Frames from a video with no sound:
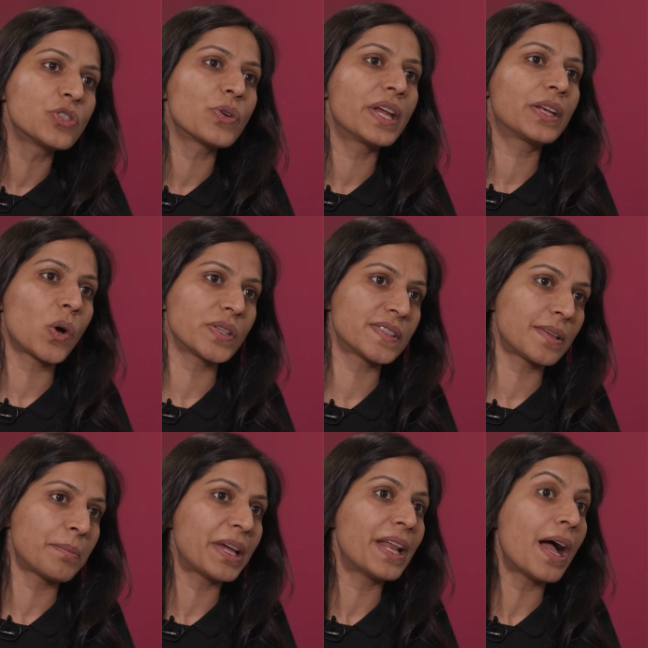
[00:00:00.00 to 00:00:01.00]
trade costs
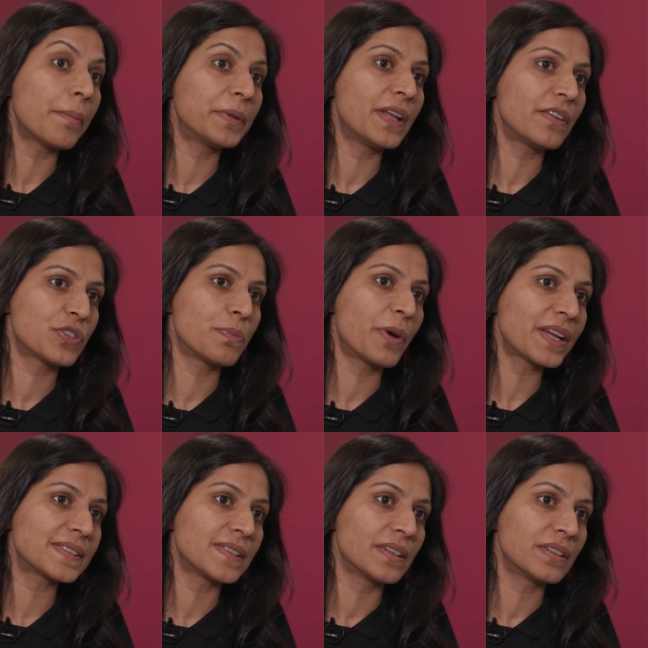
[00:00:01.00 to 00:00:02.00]
that might happen after
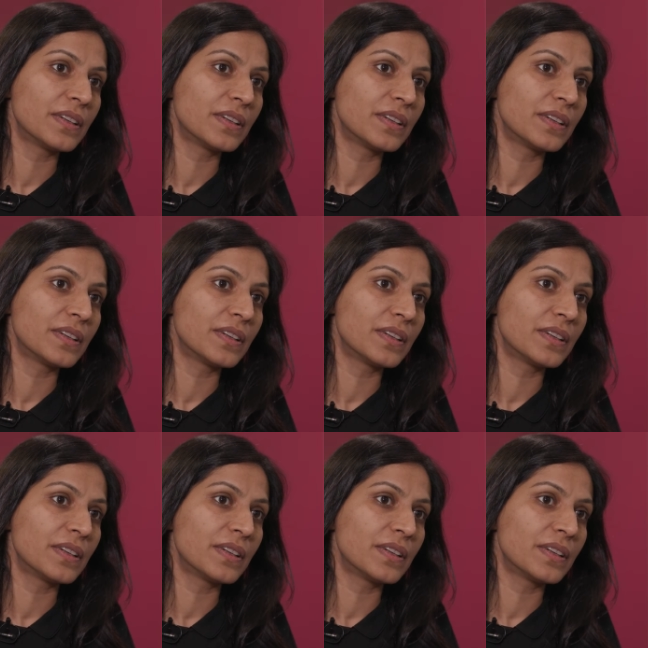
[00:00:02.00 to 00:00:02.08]
Brexit,